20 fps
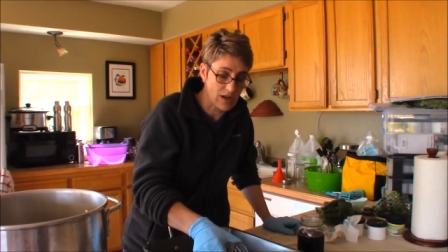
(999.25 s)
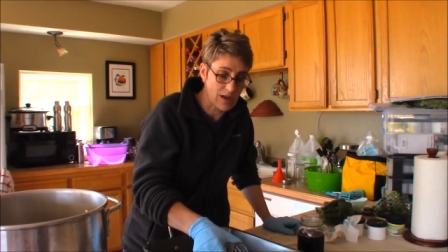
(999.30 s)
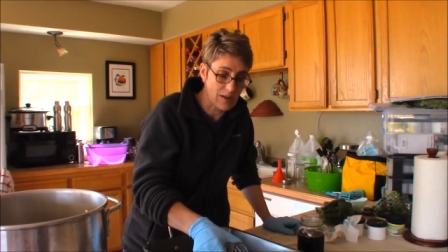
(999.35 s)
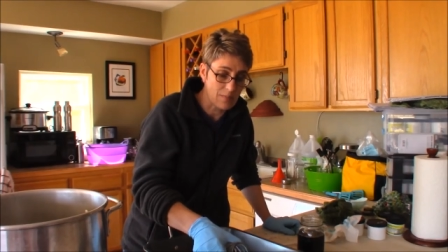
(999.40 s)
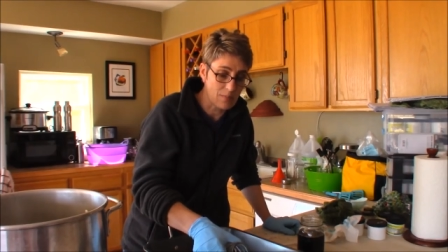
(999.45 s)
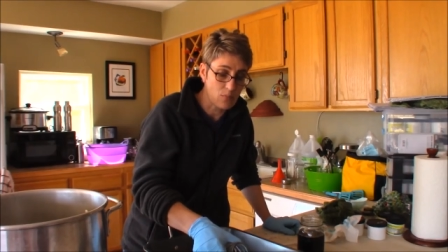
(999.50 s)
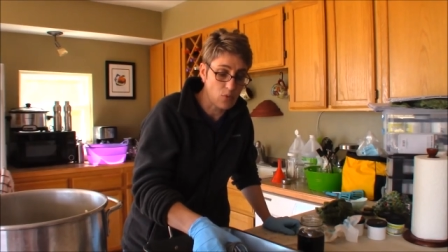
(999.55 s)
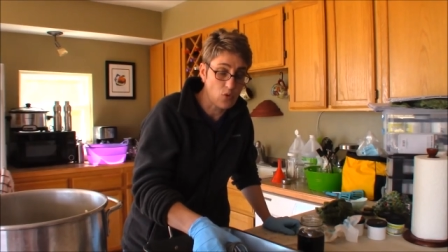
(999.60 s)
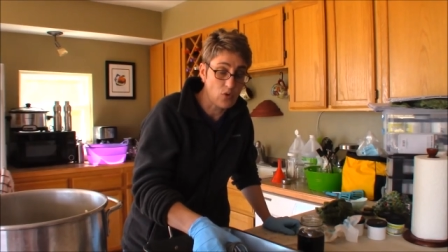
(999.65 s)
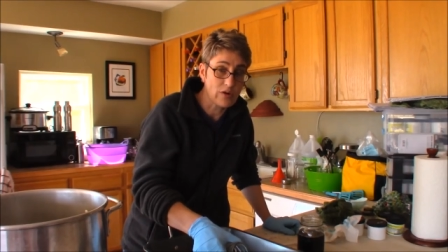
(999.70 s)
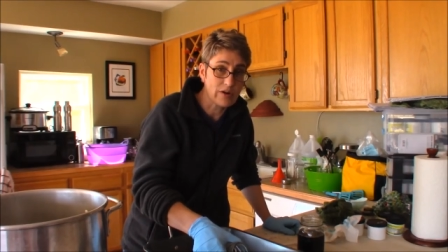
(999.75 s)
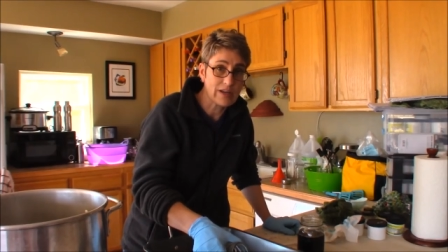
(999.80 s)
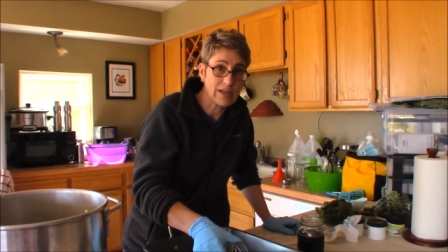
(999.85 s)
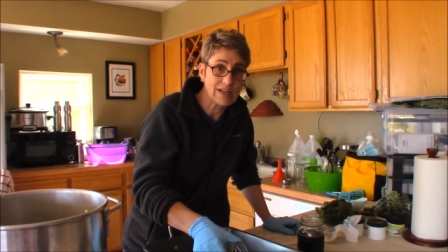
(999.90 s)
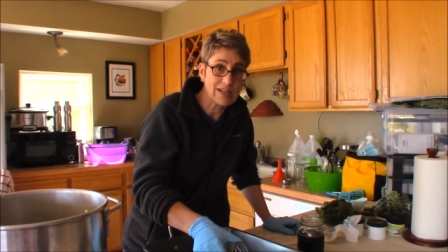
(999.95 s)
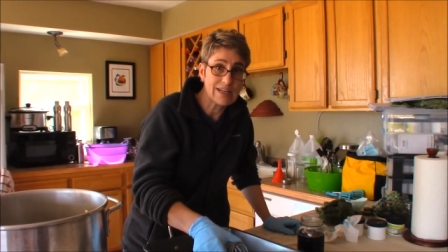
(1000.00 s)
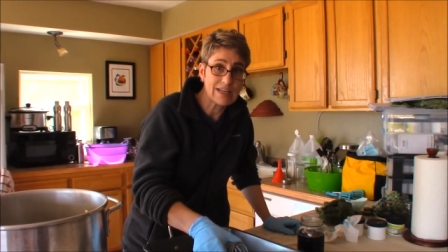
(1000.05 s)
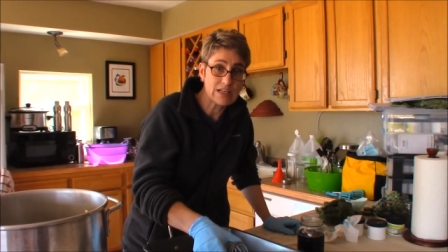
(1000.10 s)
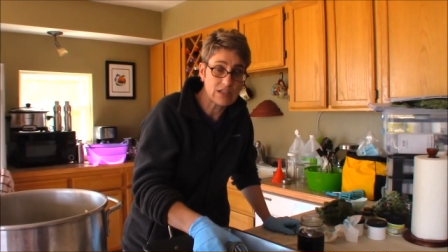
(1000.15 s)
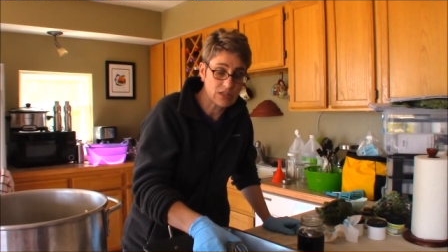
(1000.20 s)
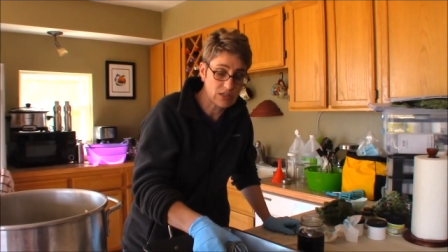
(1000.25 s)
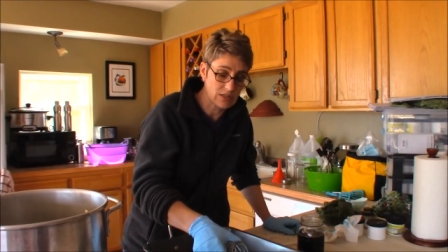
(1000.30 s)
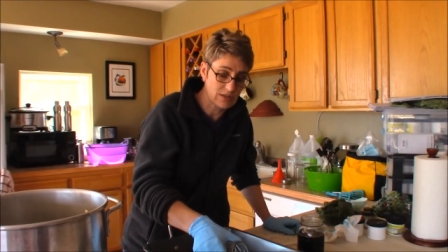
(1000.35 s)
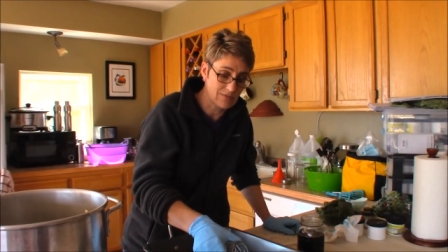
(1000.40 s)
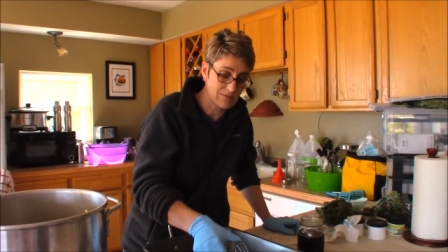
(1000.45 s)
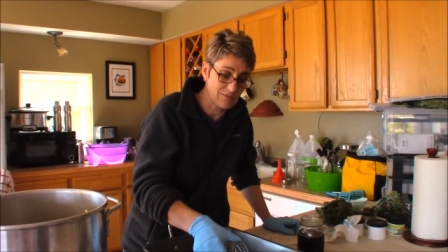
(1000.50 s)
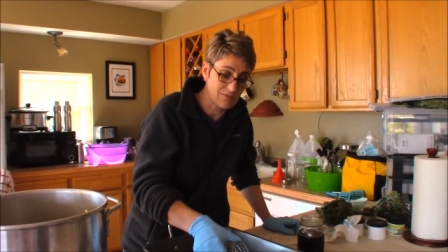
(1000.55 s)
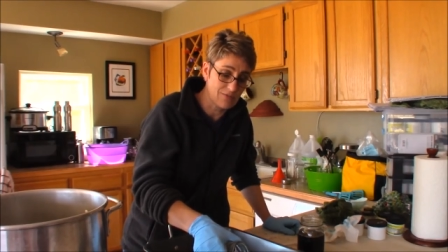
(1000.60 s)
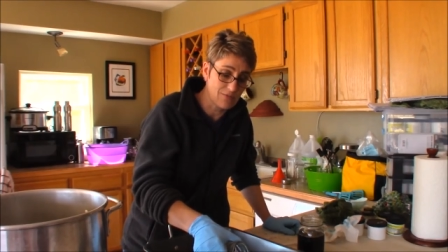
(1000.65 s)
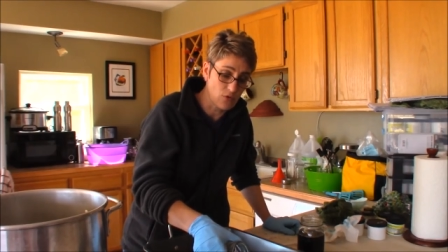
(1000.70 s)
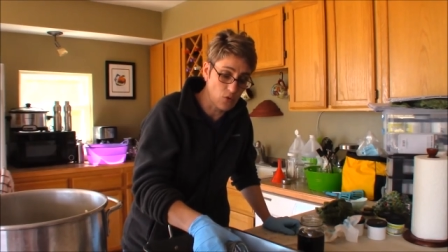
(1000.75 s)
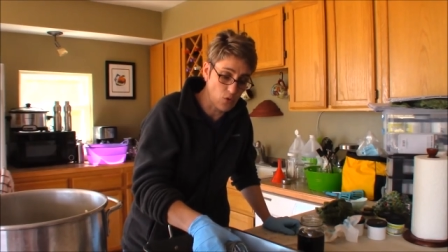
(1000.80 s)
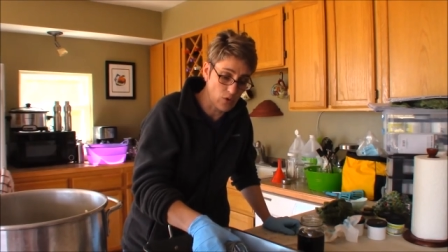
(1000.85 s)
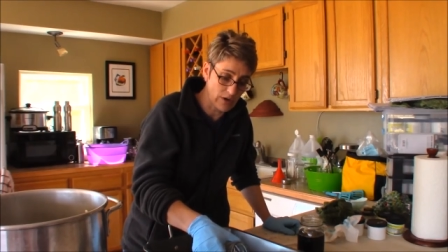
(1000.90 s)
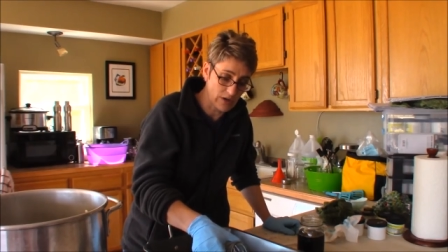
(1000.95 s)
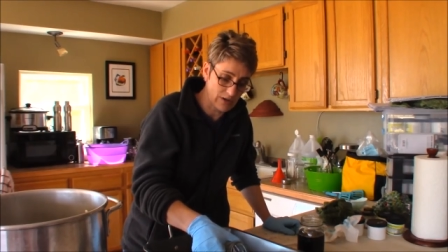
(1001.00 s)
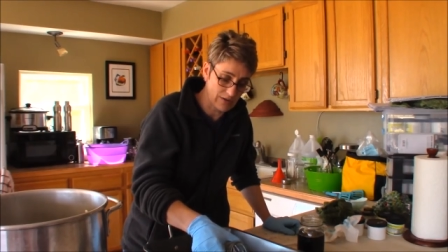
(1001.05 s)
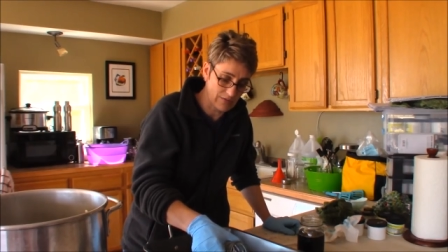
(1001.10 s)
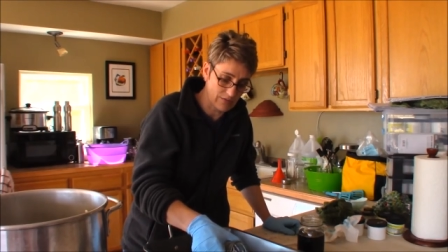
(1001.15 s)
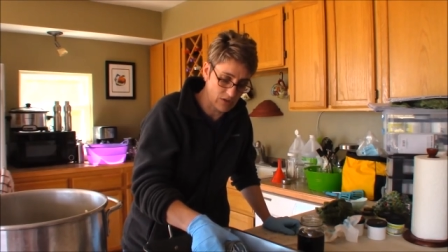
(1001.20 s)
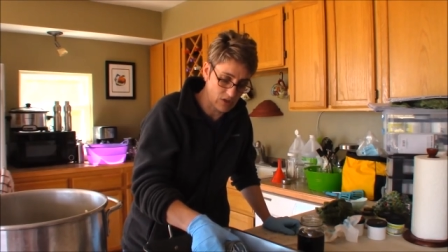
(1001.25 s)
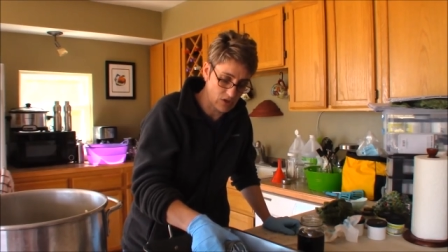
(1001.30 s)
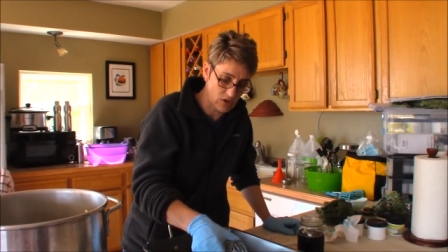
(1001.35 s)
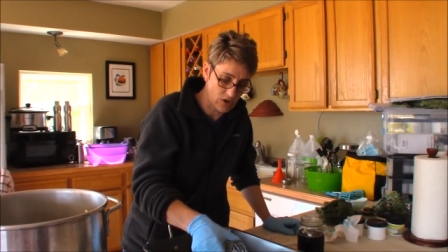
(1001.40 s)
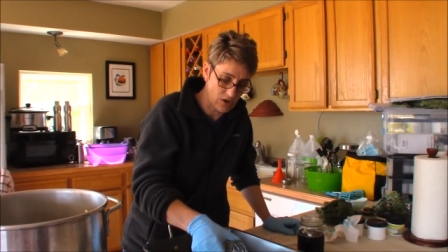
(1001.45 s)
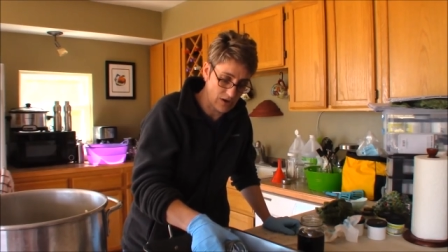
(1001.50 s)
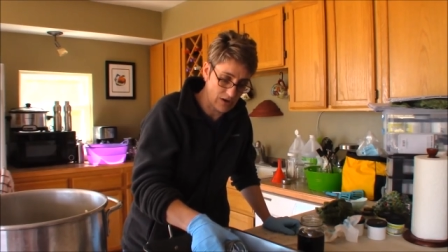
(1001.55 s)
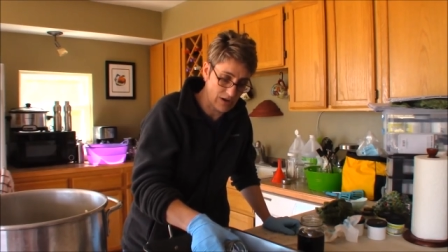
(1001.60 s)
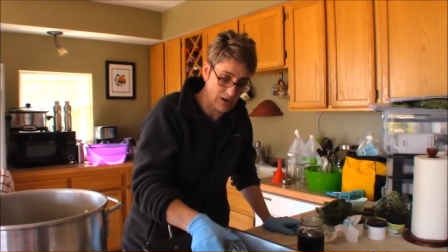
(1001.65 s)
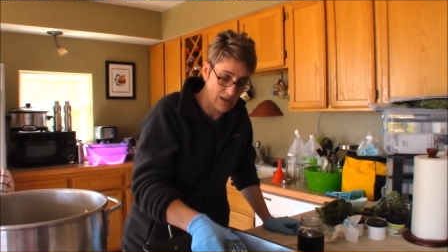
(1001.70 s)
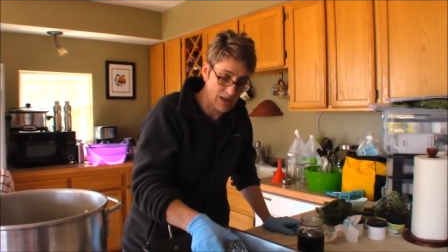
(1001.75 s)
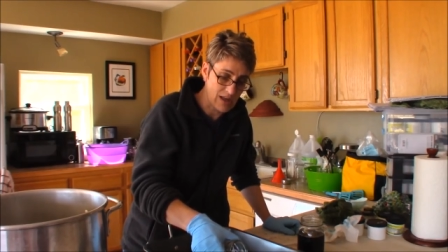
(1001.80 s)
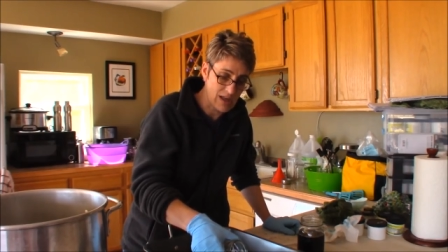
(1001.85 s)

I'm pouring it into the void of the yarn.